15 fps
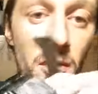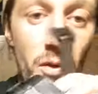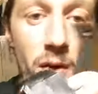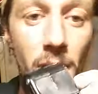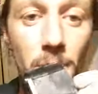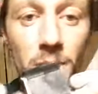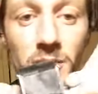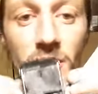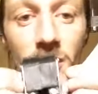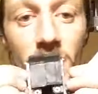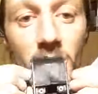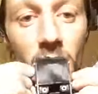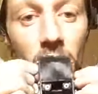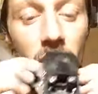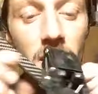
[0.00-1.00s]
crap is gonna
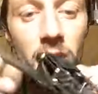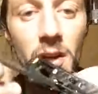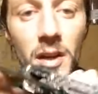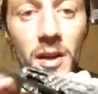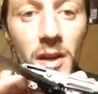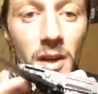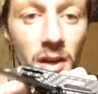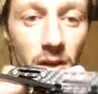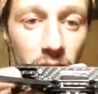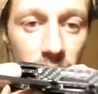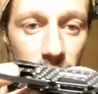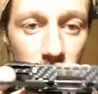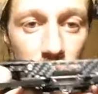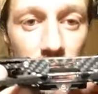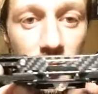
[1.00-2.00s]
go in there.
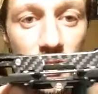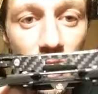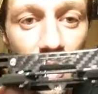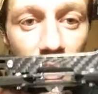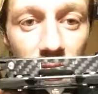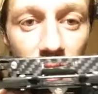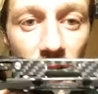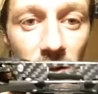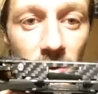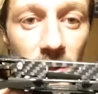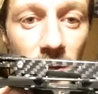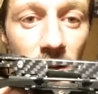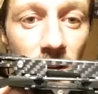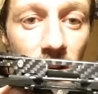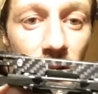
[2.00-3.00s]
So when you check it down
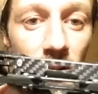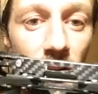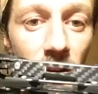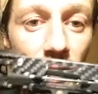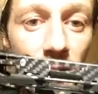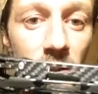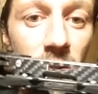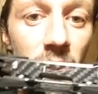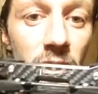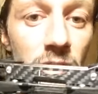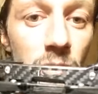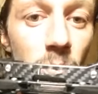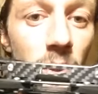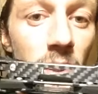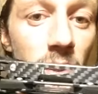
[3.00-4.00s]
here,
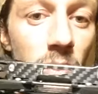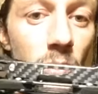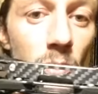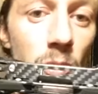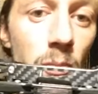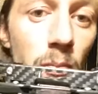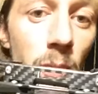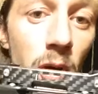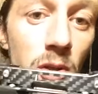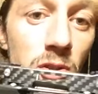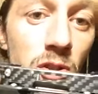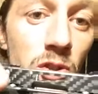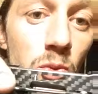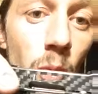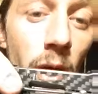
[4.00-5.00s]
that's where your
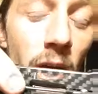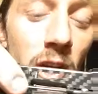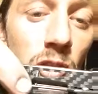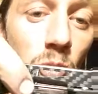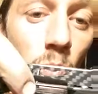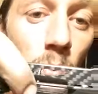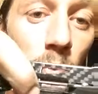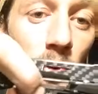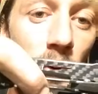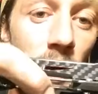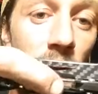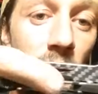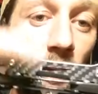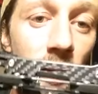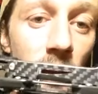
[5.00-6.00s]
motors wires will be
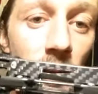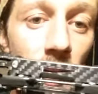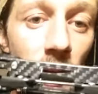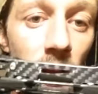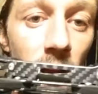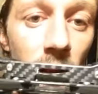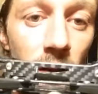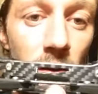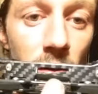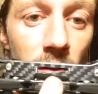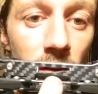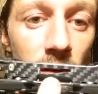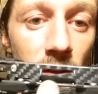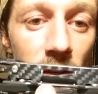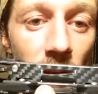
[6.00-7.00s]
running, and
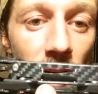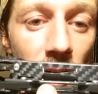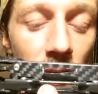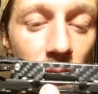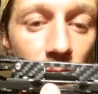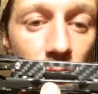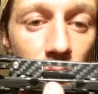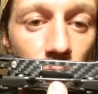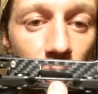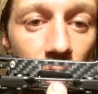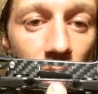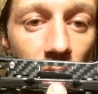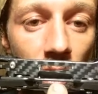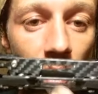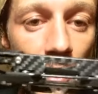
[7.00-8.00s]
down through
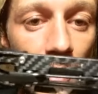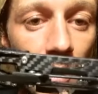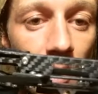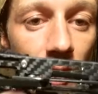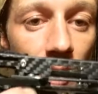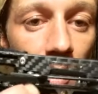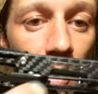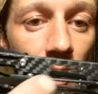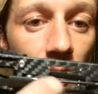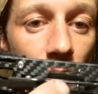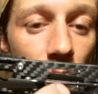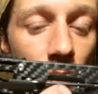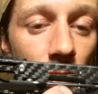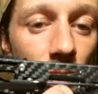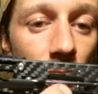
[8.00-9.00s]
there
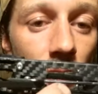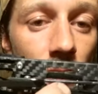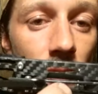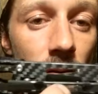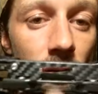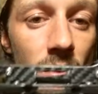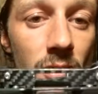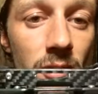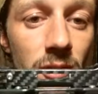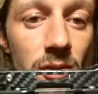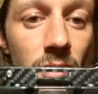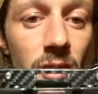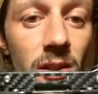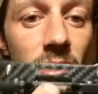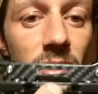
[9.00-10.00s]
it'll go
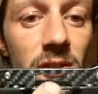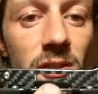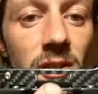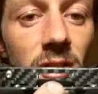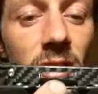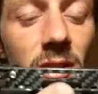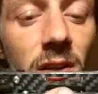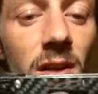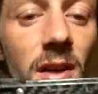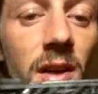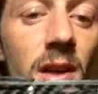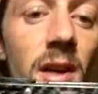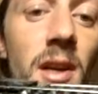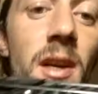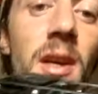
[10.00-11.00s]
onto your ESC.
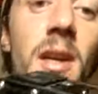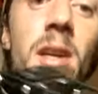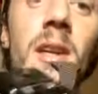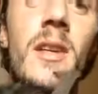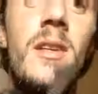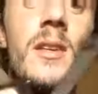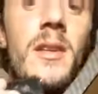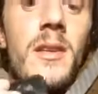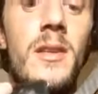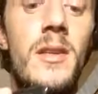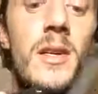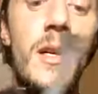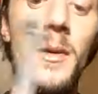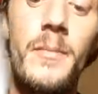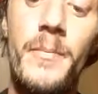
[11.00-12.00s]
And
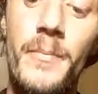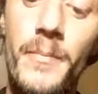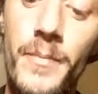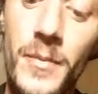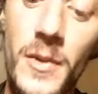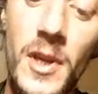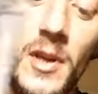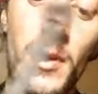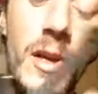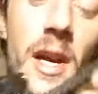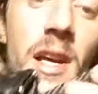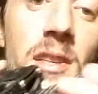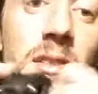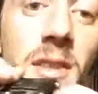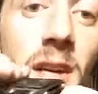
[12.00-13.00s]
yeah,
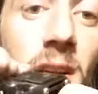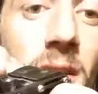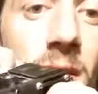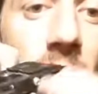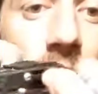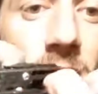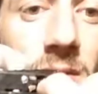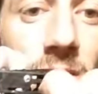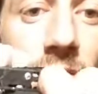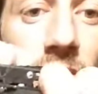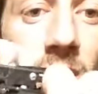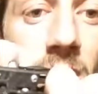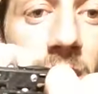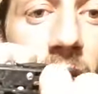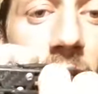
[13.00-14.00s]
as you
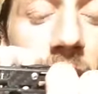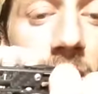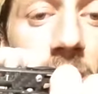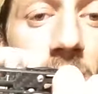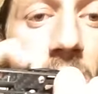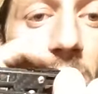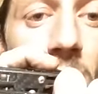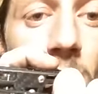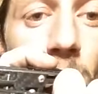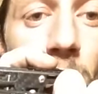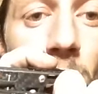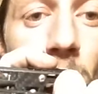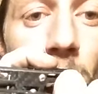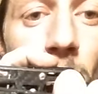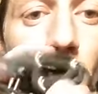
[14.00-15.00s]
check now,
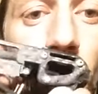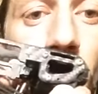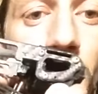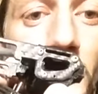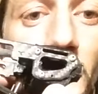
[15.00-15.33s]
pop open the